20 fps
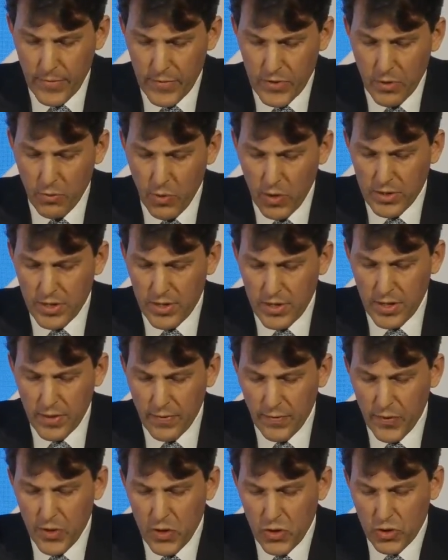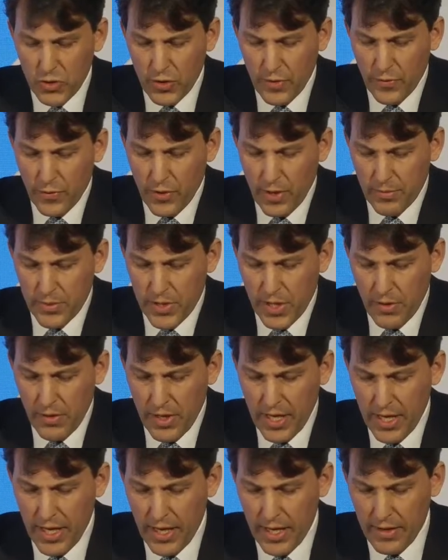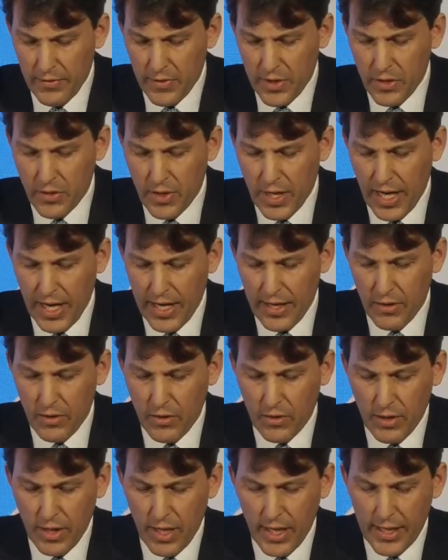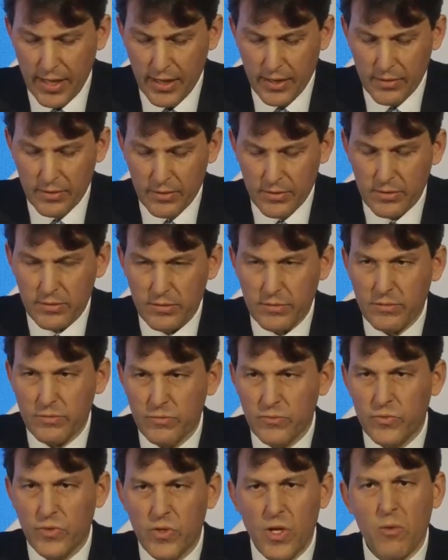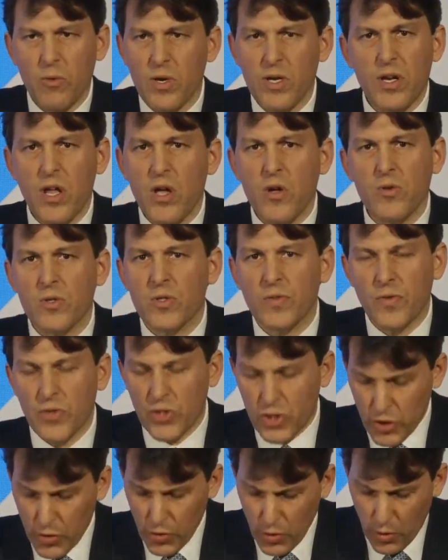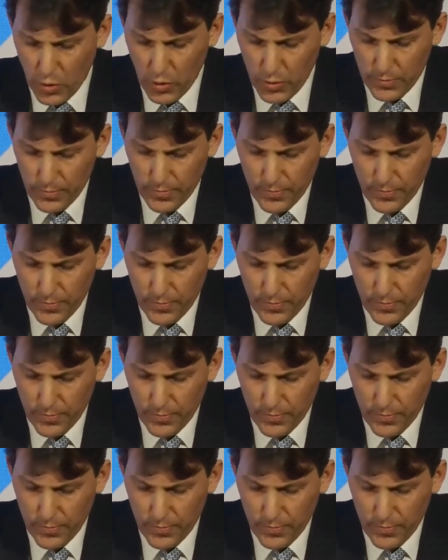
So what does the future of crypto here in the UK look like? No one knows for sure.